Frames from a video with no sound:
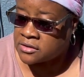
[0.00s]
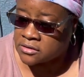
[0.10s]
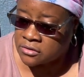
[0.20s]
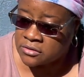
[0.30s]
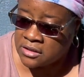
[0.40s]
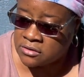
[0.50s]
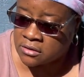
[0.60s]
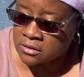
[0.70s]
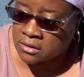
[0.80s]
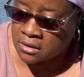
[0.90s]
So these
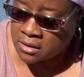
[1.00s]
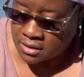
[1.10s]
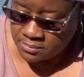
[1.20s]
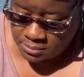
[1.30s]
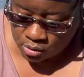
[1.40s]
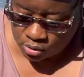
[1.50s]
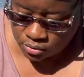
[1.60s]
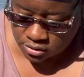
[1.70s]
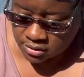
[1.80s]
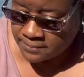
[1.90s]
are the
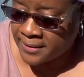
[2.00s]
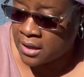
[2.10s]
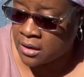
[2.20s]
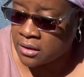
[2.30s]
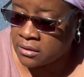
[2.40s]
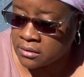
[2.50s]
polar bear.